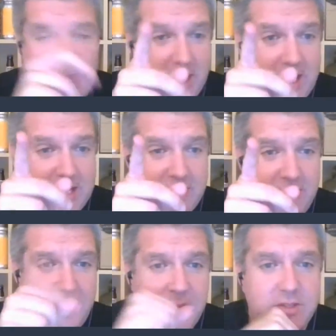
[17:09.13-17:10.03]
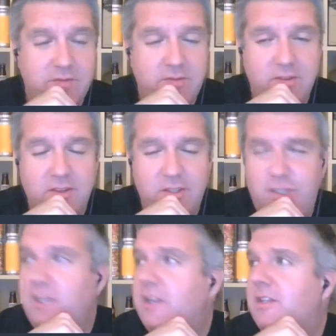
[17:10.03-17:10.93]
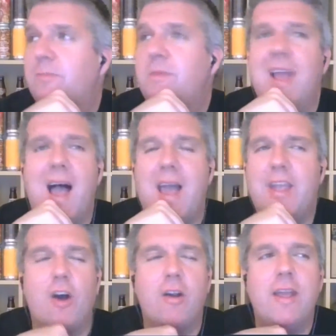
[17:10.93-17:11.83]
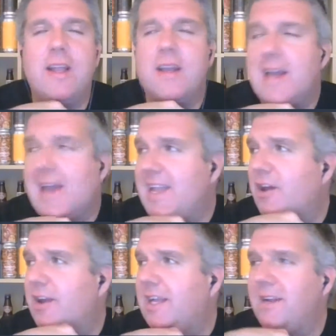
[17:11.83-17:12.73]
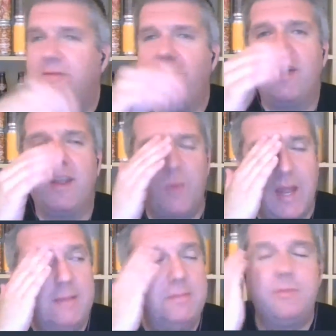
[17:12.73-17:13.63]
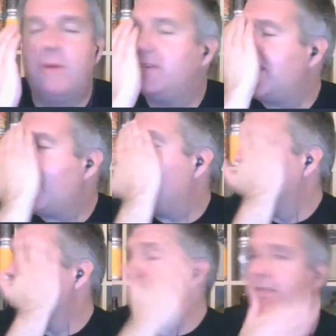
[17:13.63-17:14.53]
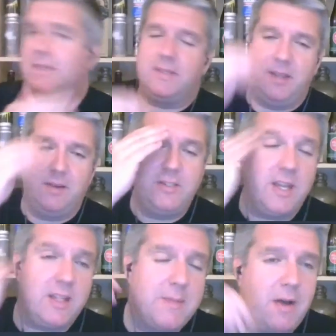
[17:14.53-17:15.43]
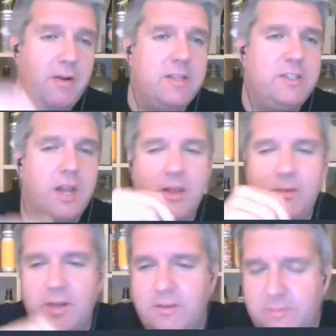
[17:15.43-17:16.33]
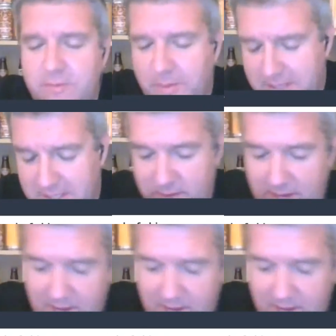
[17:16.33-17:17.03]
and check his reviews of some iconic, iconic fucking Williams brothers ales. Go and check them out on his channel that he dropped this